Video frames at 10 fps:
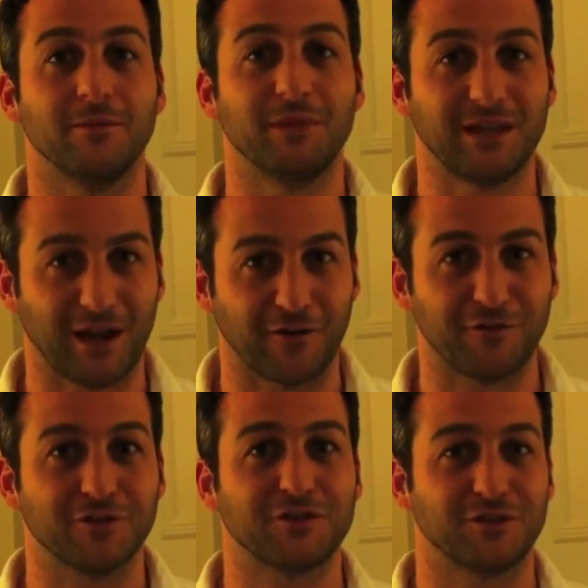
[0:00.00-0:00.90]
be
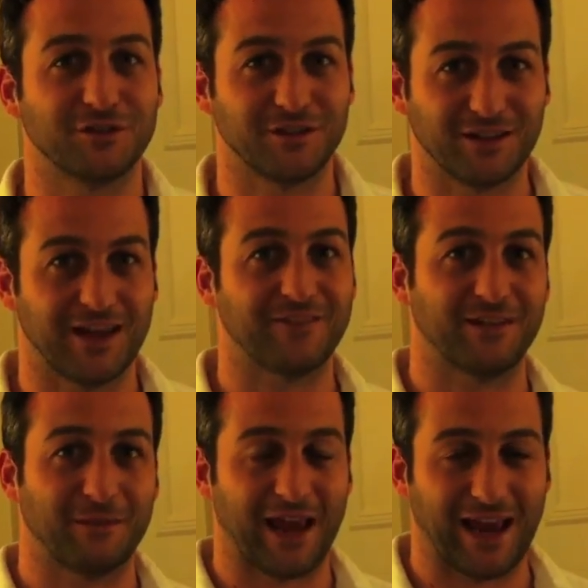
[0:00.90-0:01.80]
careful, turn to your left,
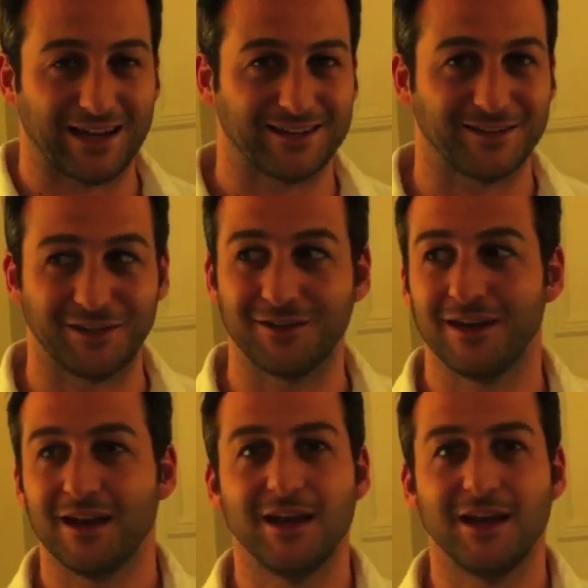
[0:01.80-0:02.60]
I'm going to hand it to you.